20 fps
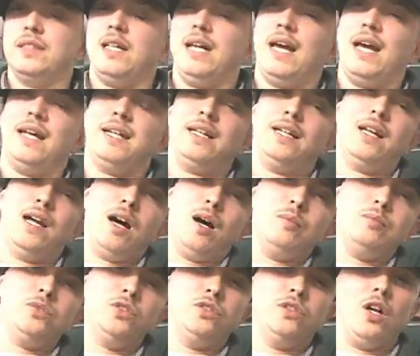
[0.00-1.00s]
Ended
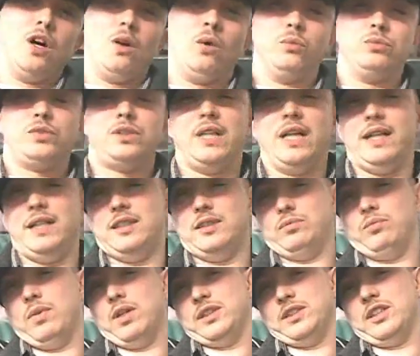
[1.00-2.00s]
up, you know,
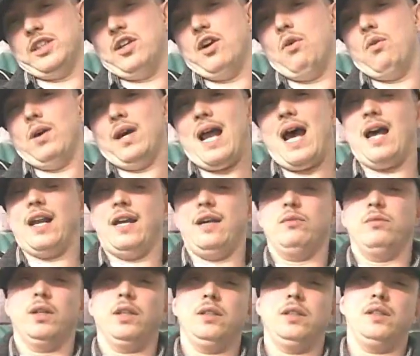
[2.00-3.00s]
things wasn't going how
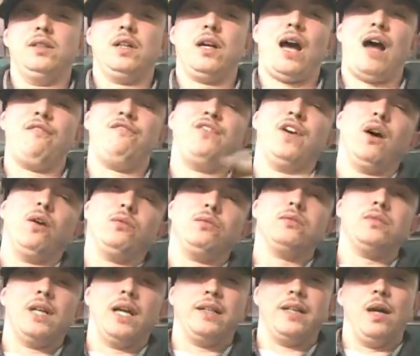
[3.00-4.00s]
I felt
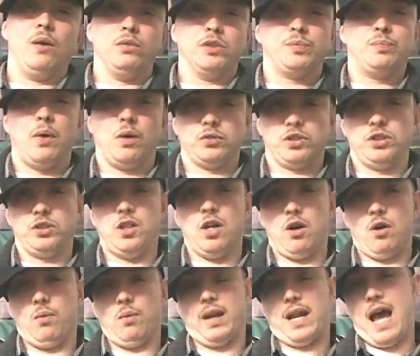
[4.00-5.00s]
that they were supposed to
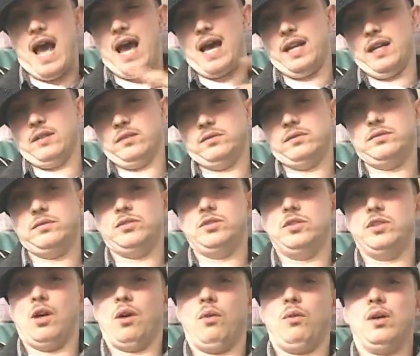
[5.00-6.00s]
go, and I had to,
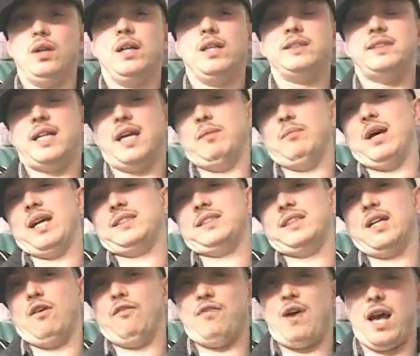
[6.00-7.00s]
you know, take
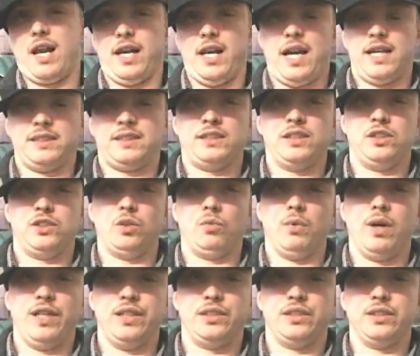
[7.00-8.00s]
myself out of that
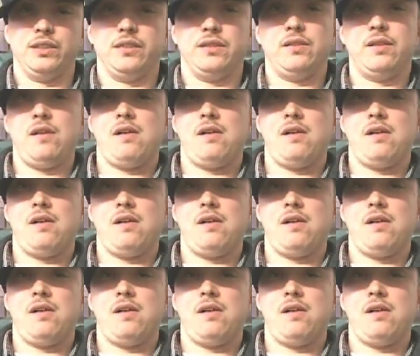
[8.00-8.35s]
situation.